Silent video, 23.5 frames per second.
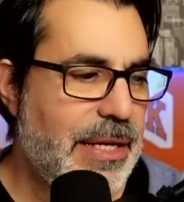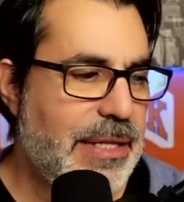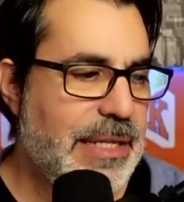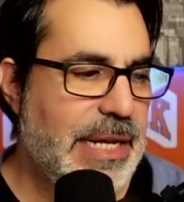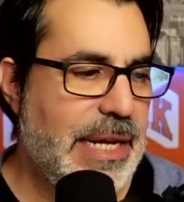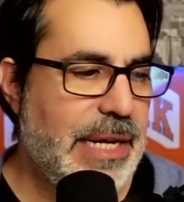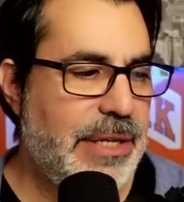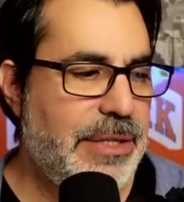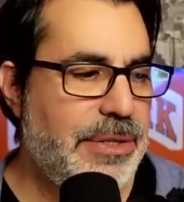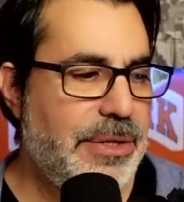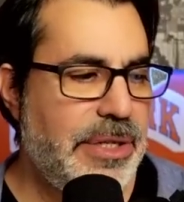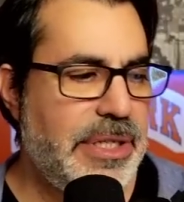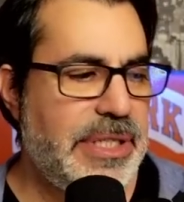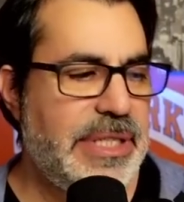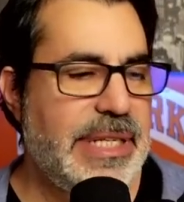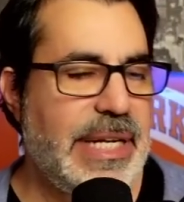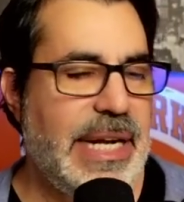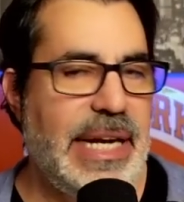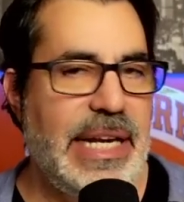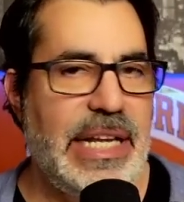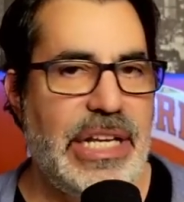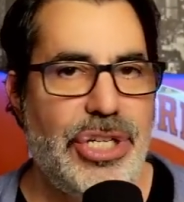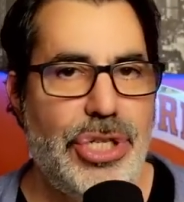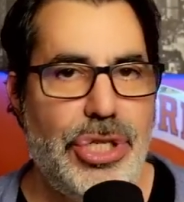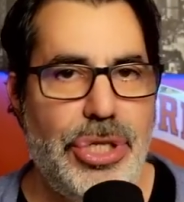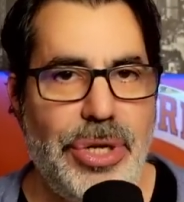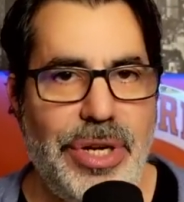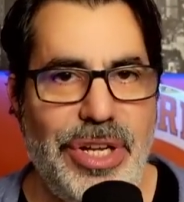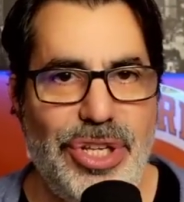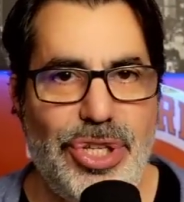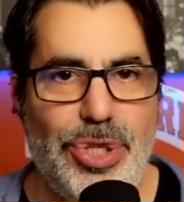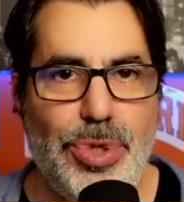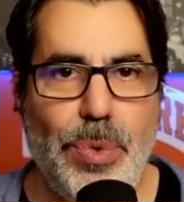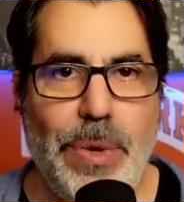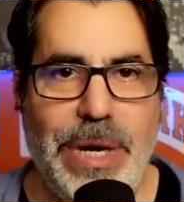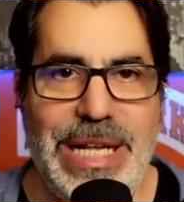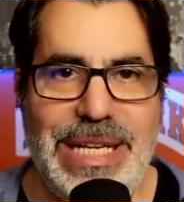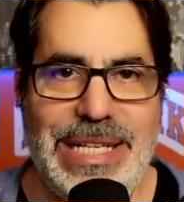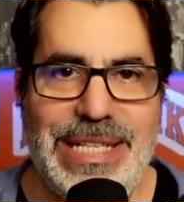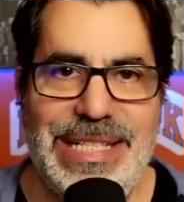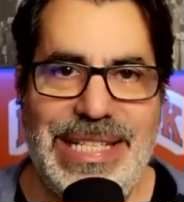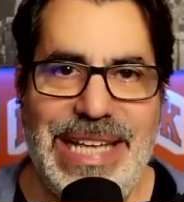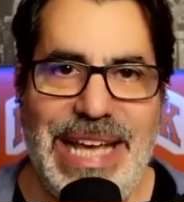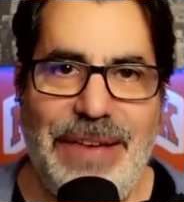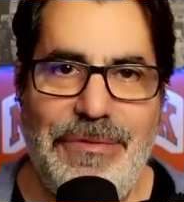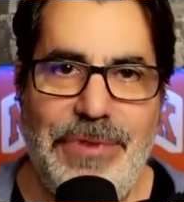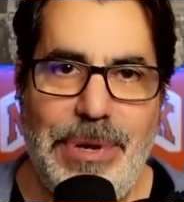is shooting
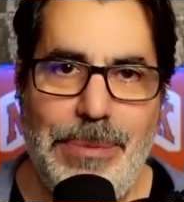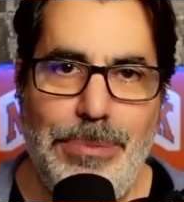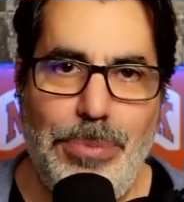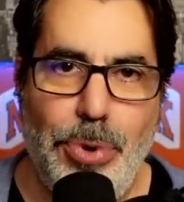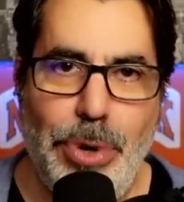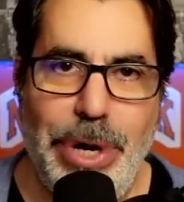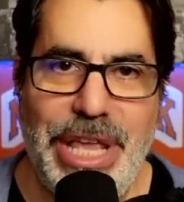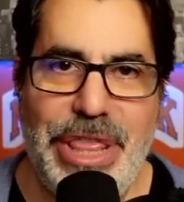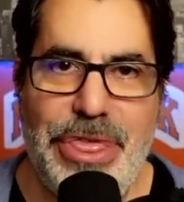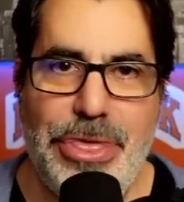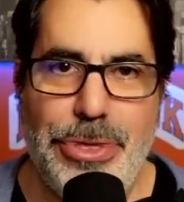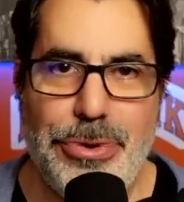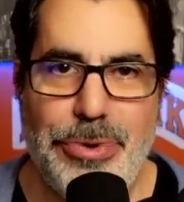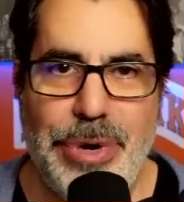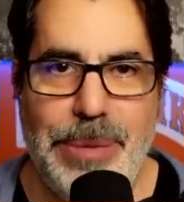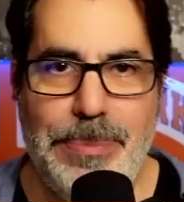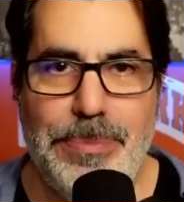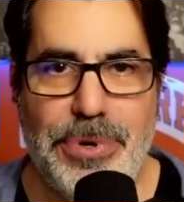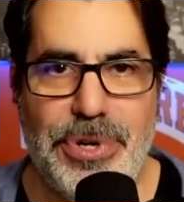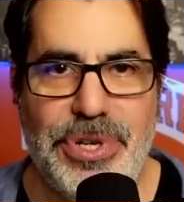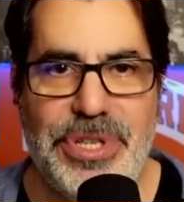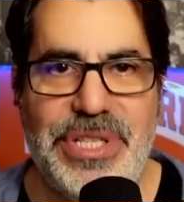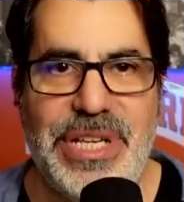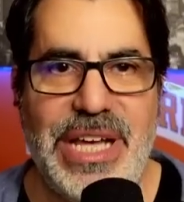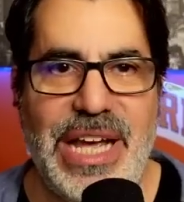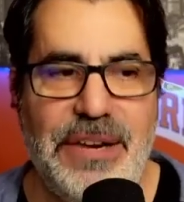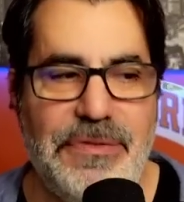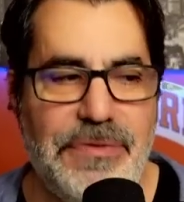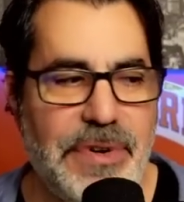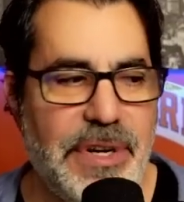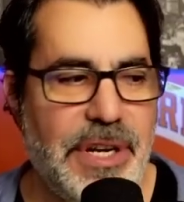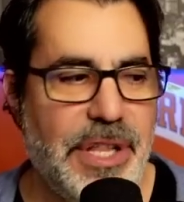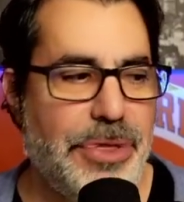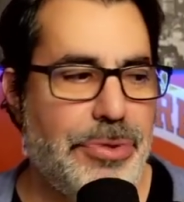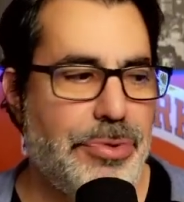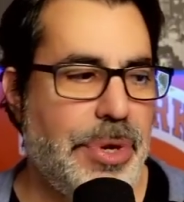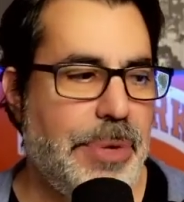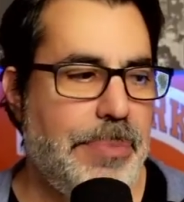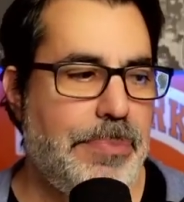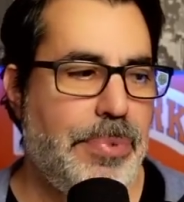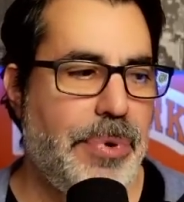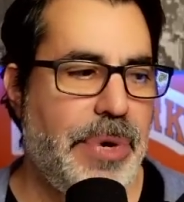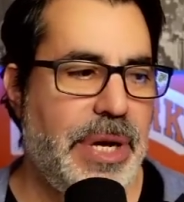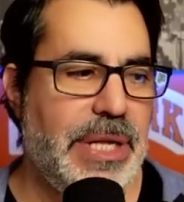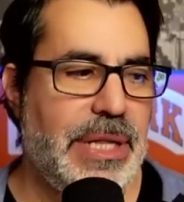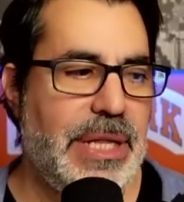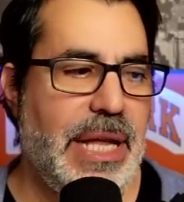27.3% from the
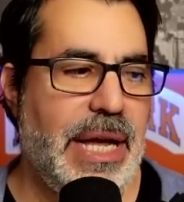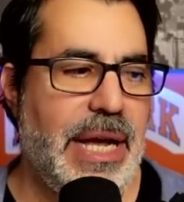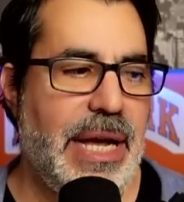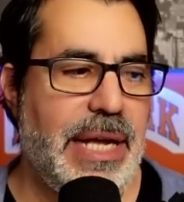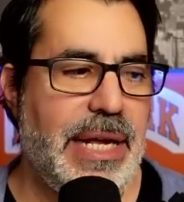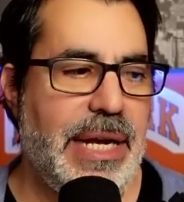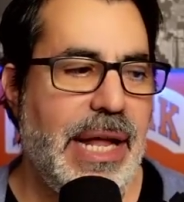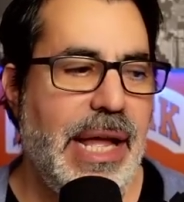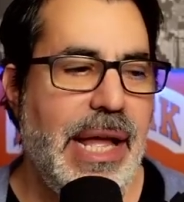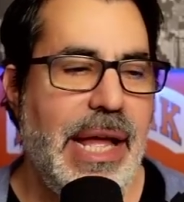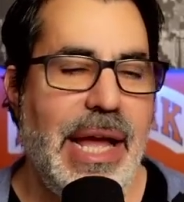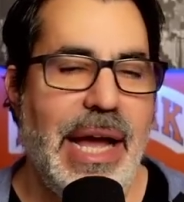three-point line